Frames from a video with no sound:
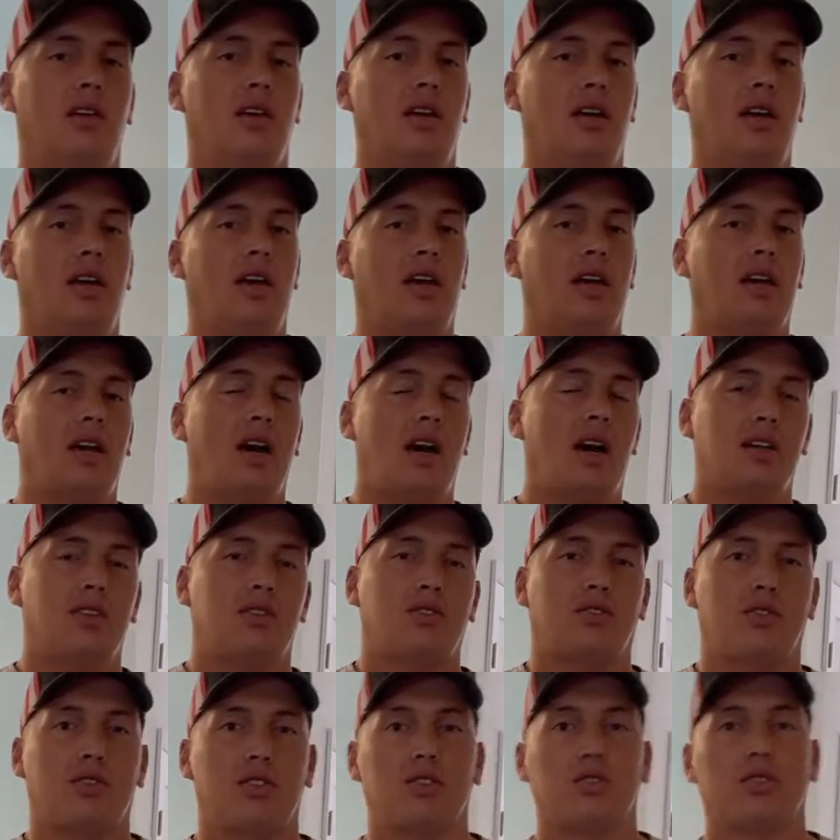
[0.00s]
Hey guys,
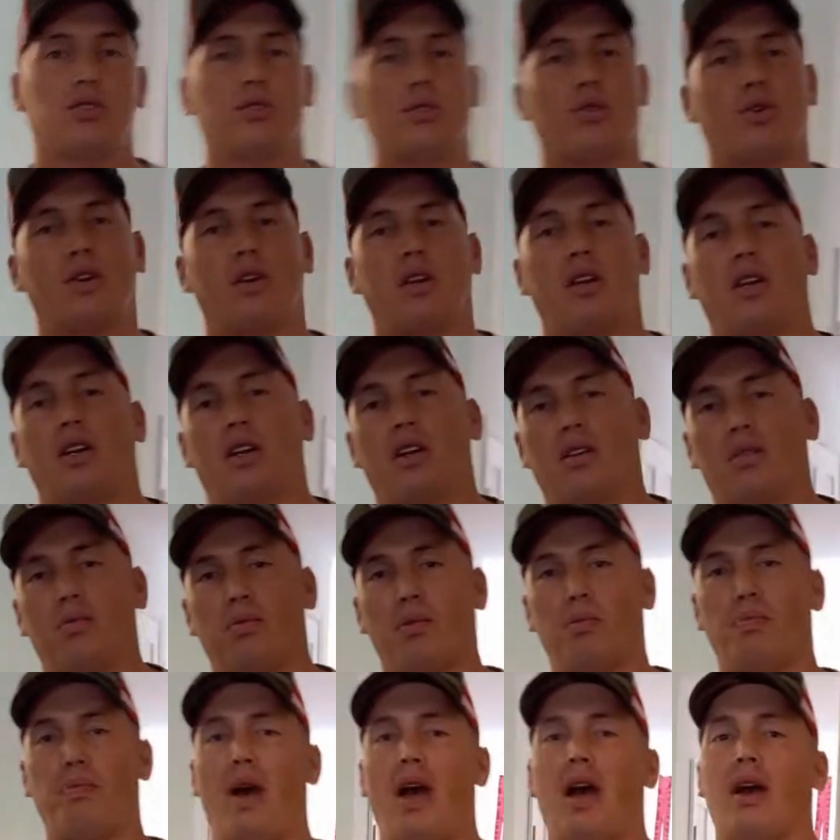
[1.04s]
Chris Lord here. We're
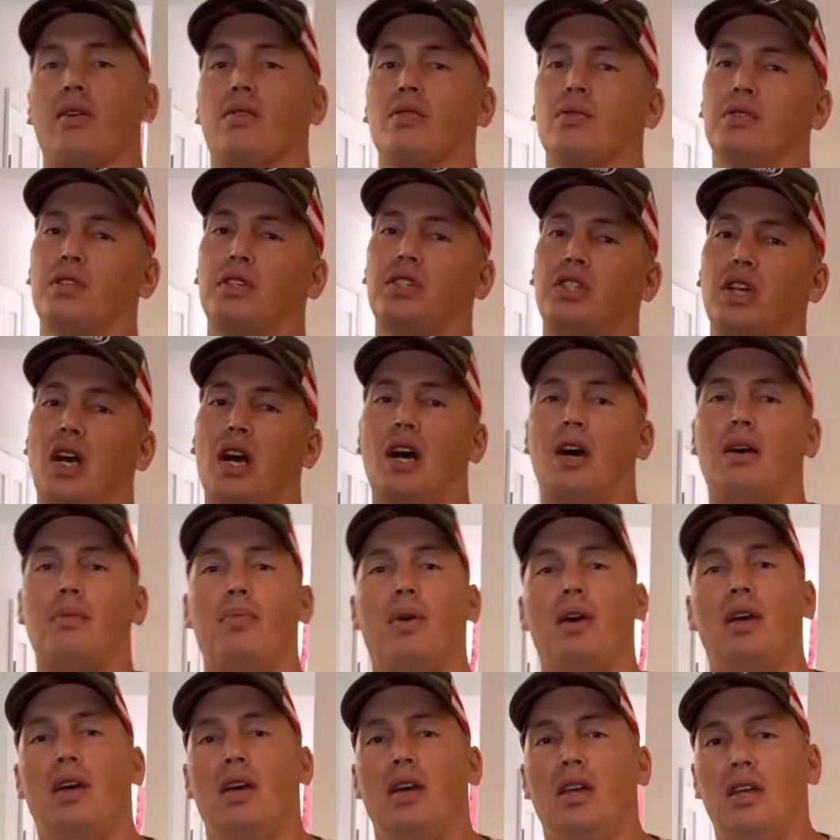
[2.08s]
back on the job.
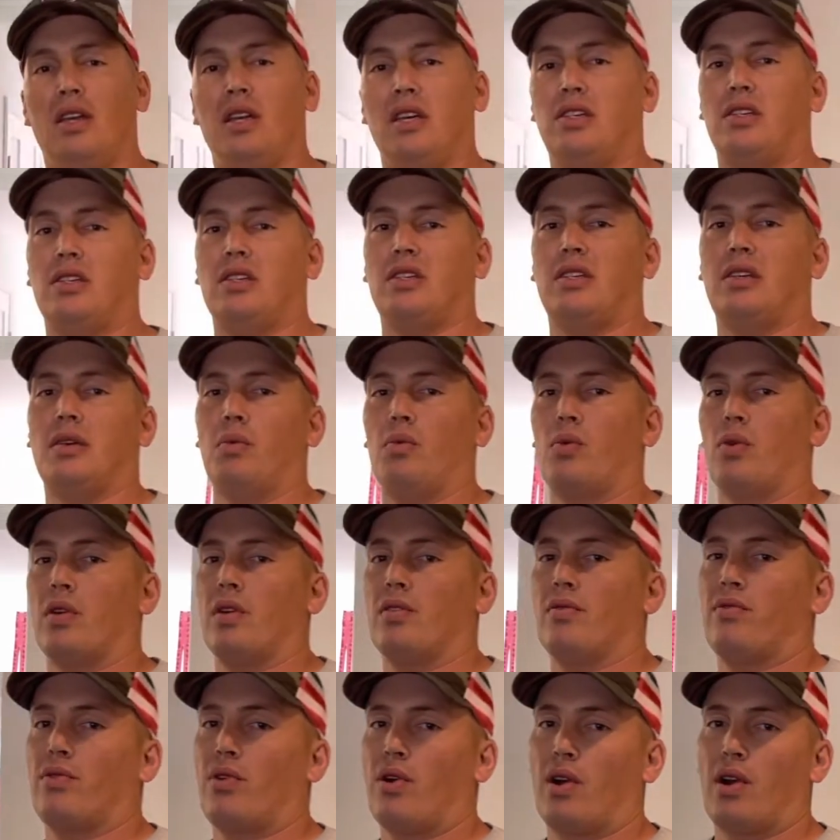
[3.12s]
This is at one
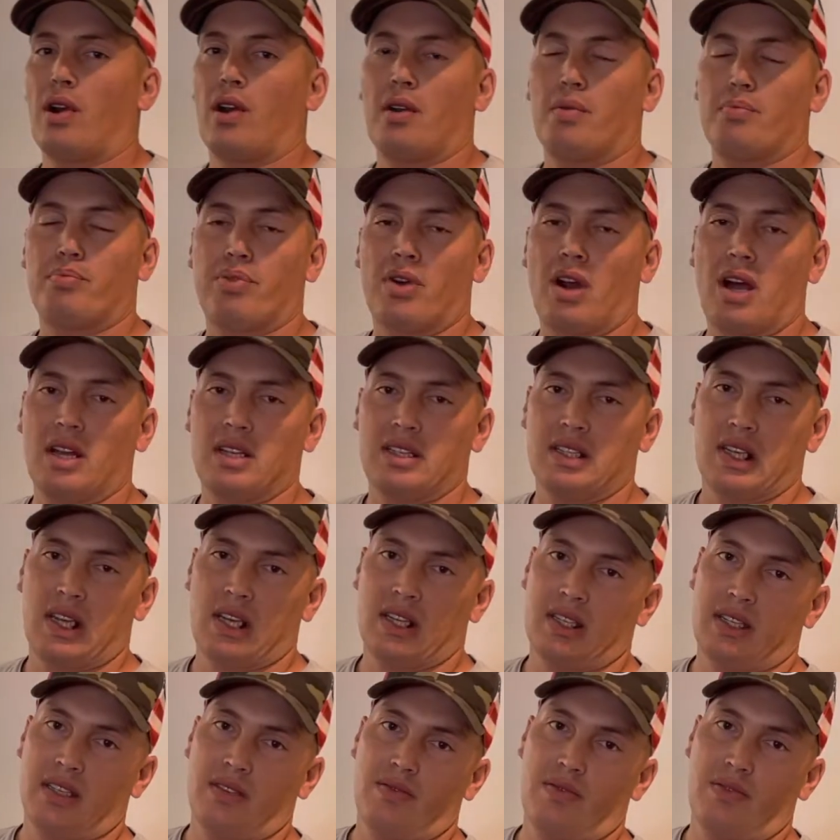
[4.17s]
of our
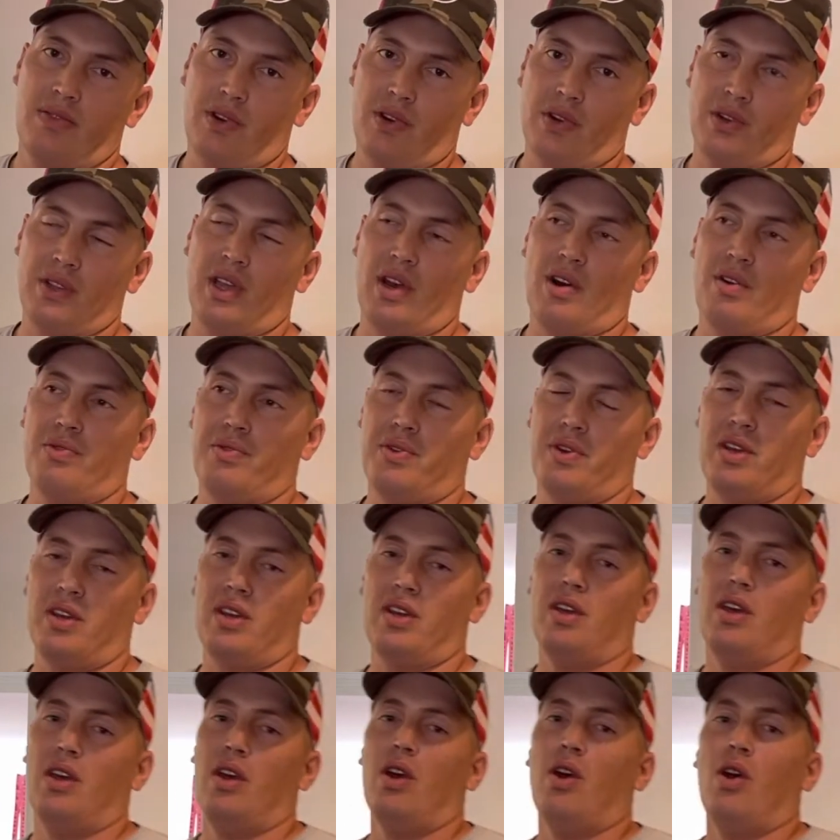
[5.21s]
projects in Philadelphia.
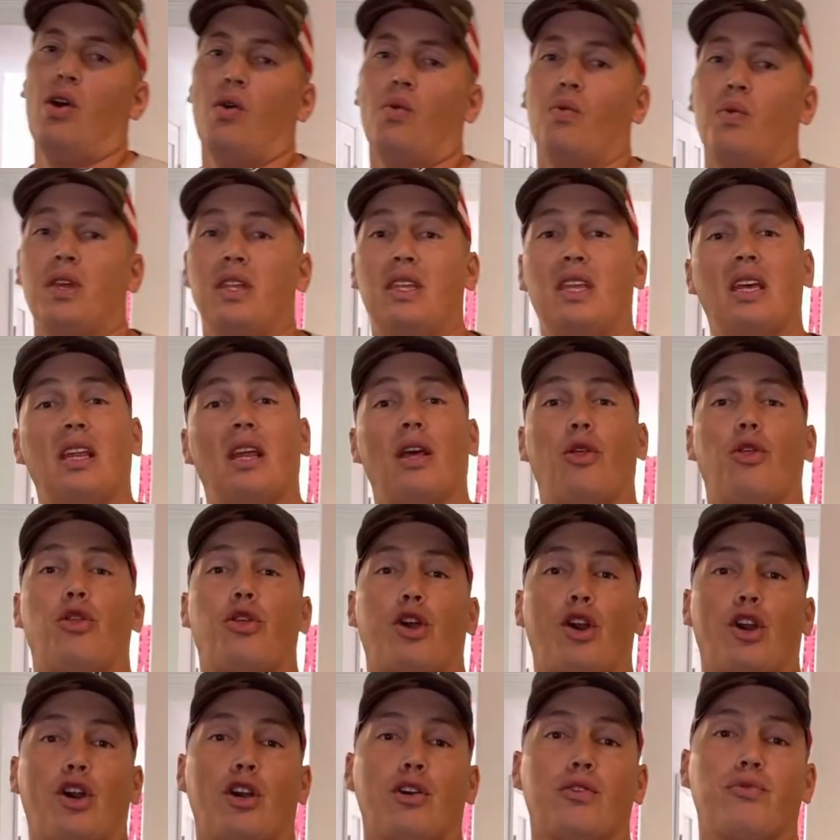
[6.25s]
We did a
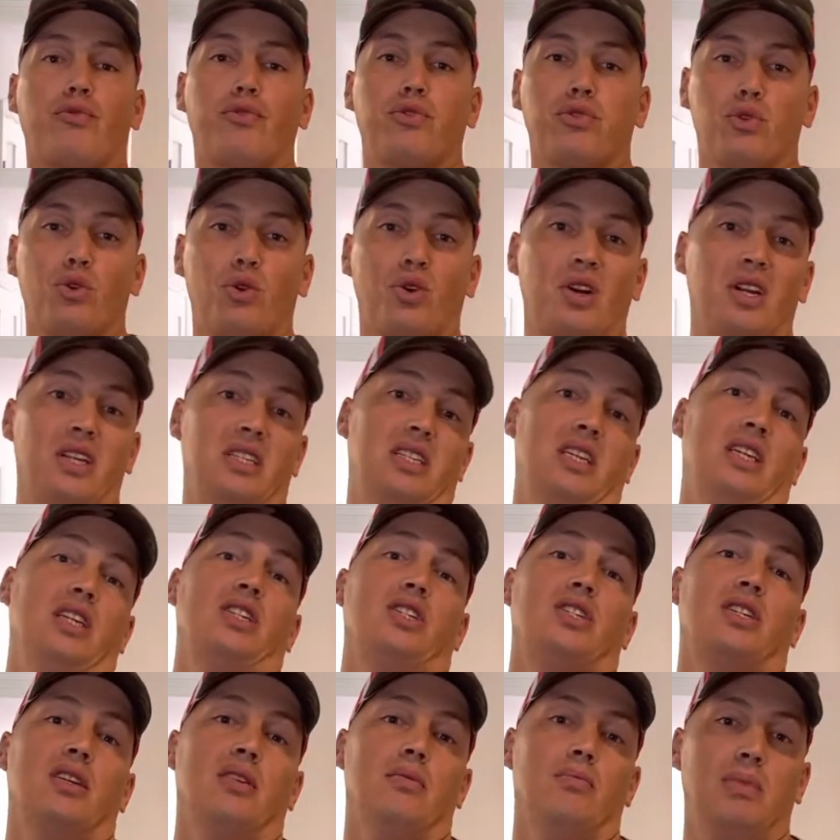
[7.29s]
third floor
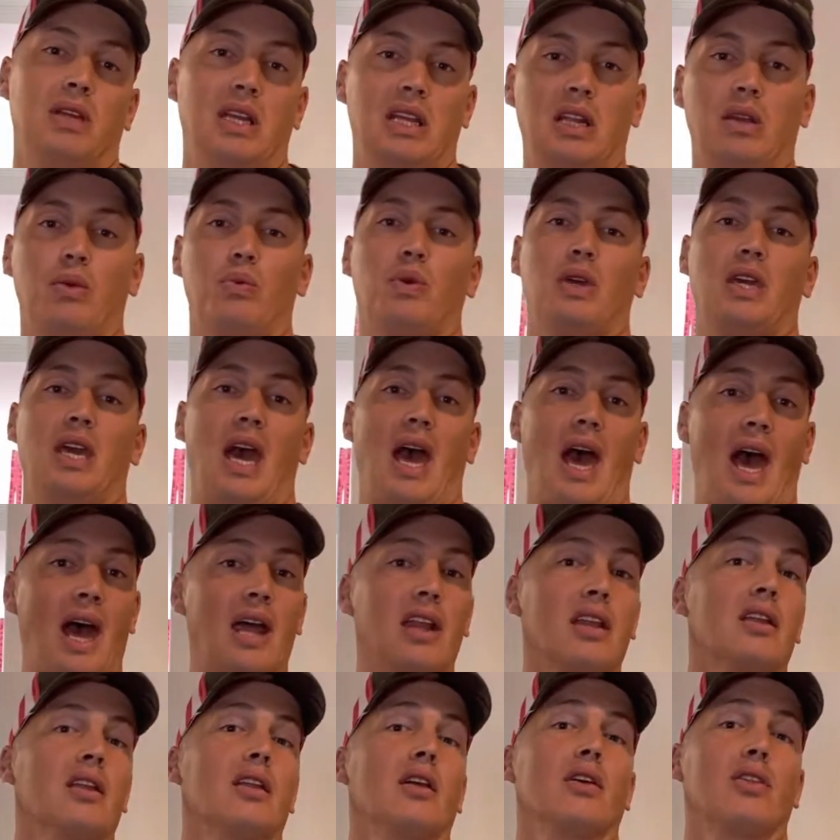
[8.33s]
addition, meaning we
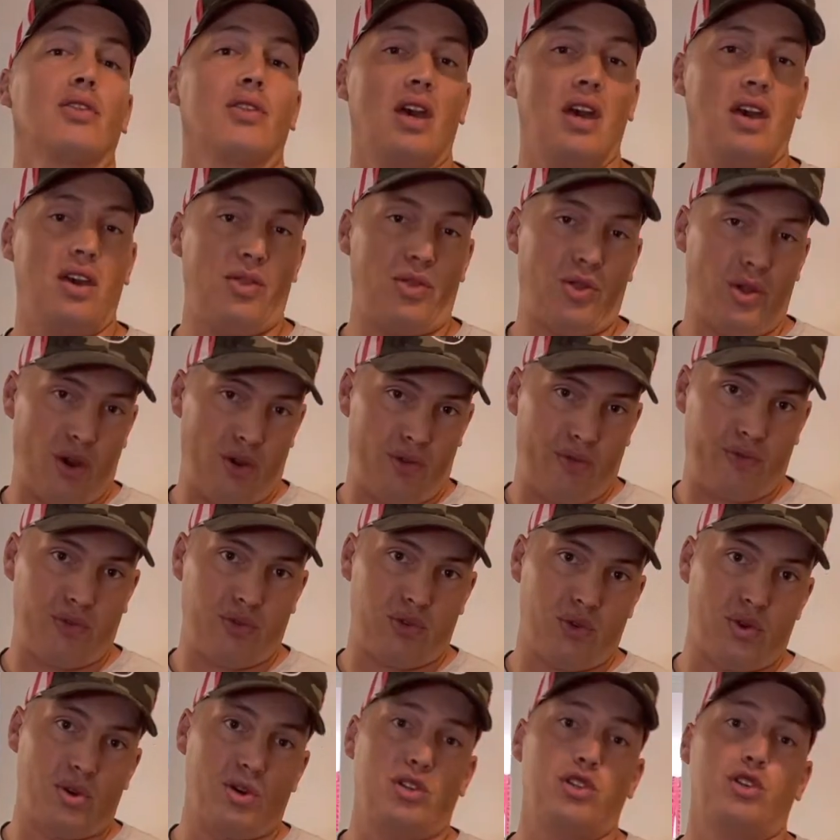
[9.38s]
added a third
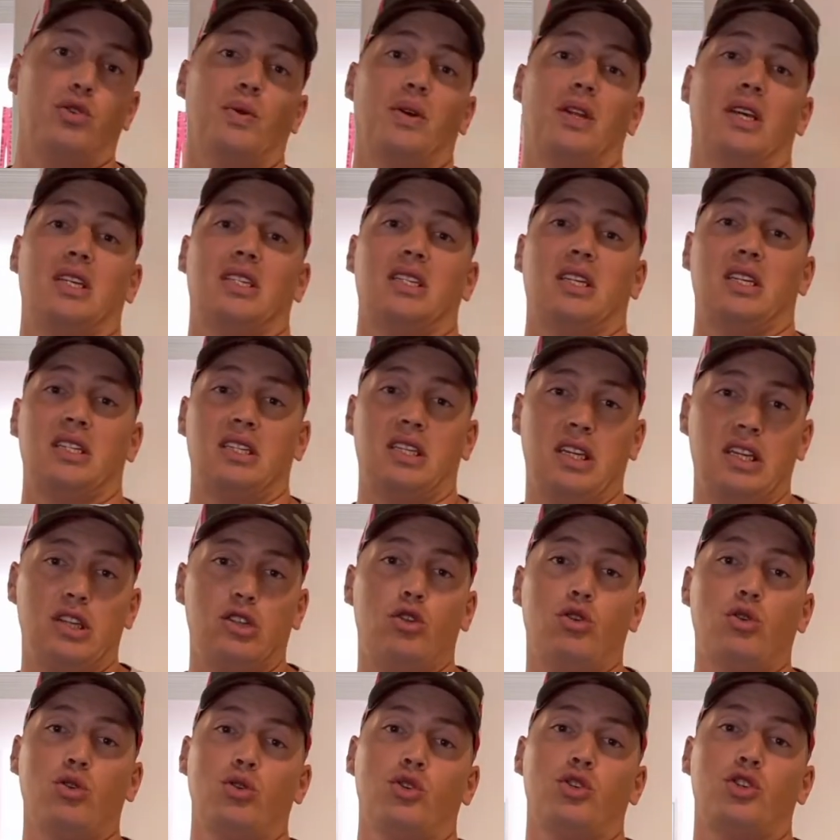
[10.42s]
floor to an existing
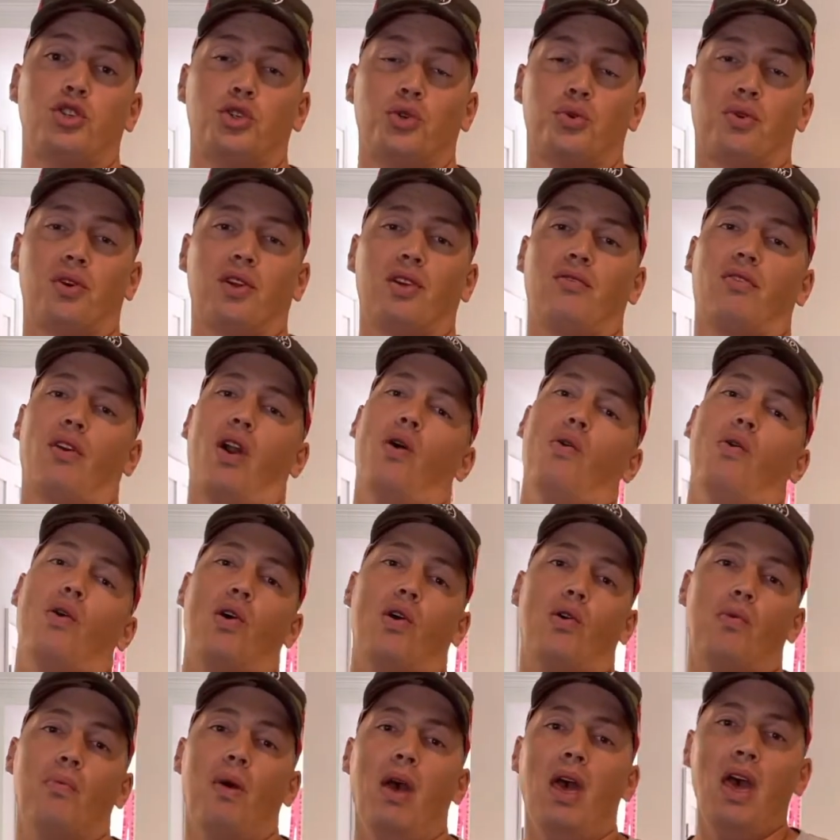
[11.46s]
two-story row home.